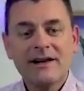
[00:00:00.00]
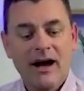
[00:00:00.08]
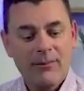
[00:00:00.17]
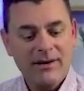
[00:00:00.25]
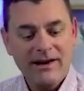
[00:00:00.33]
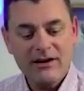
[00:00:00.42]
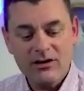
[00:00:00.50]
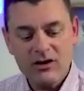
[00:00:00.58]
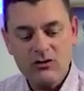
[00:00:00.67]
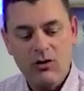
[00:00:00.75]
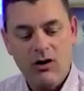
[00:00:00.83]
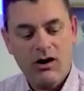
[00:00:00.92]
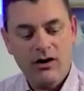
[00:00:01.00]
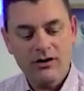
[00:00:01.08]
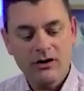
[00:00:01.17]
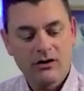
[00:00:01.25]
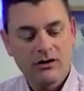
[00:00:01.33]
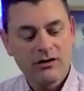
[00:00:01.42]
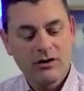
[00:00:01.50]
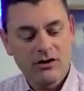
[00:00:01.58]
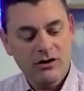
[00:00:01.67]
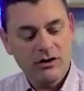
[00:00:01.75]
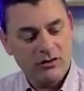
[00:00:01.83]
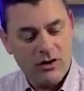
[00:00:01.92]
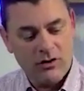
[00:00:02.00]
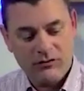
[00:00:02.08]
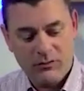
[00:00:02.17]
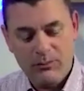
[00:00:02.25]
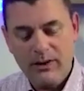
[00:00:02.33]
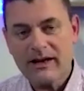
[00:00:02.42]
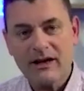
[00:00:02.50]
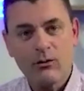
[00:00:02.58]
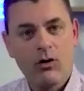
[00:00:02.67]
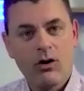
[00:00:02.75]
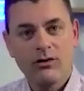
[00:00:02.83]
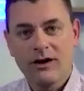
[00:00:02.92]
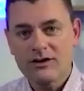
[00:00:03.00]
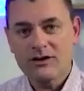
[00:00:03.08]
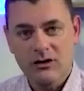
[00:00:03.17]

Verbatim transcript: I mean, here you are. You're you're you go from picking walnuts.